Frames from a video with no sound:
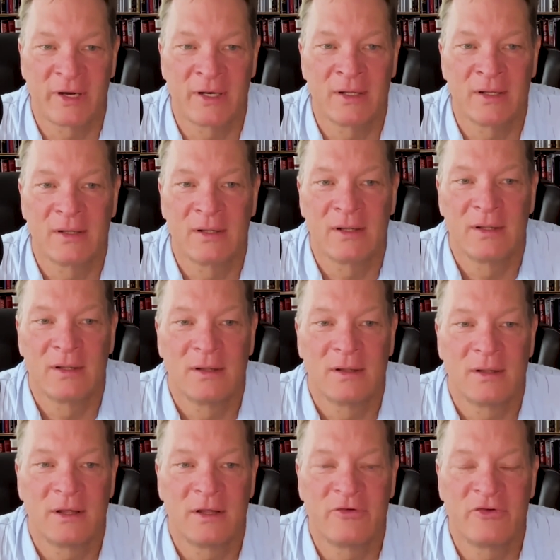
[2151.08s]
And
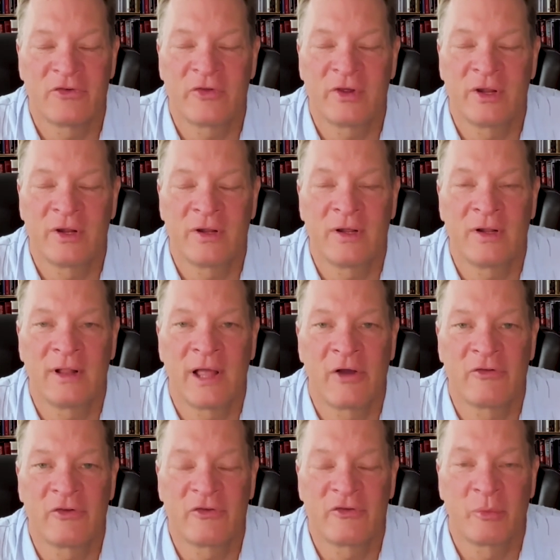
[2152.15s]
it
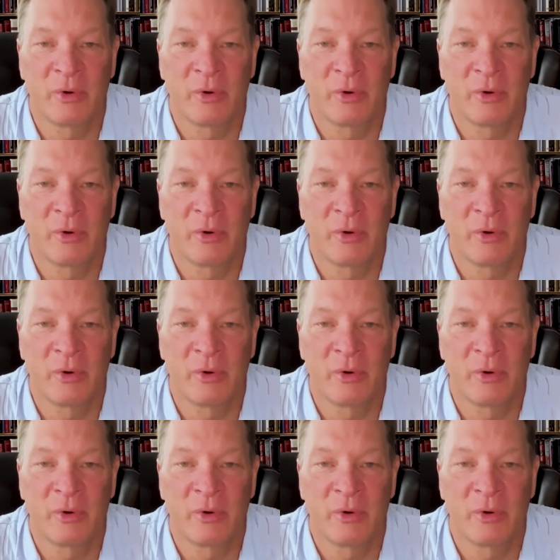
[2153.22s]
allows us